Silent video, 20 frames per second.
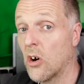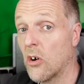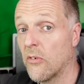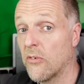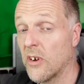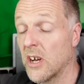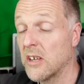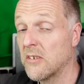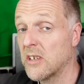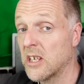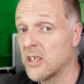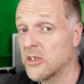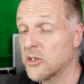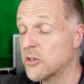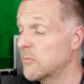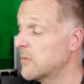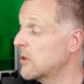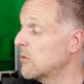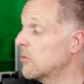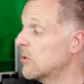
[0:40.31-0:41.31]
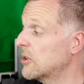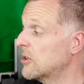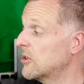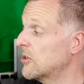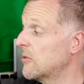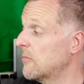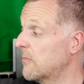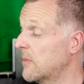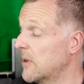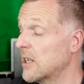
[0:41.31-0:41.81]
I found this to be one of
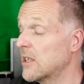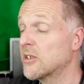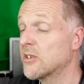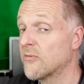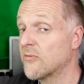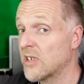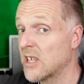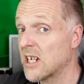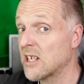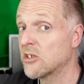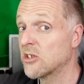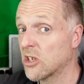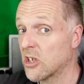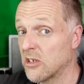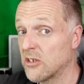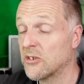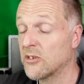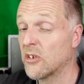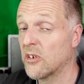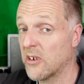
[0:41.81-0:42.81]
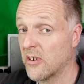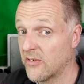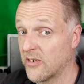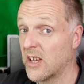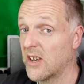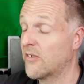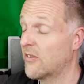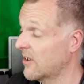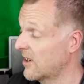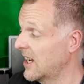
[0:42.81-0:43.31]
the best flash guns I have
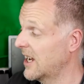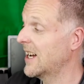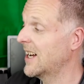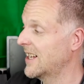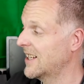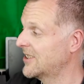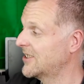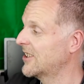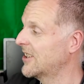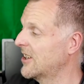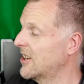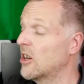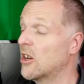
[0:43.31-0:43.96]
ever had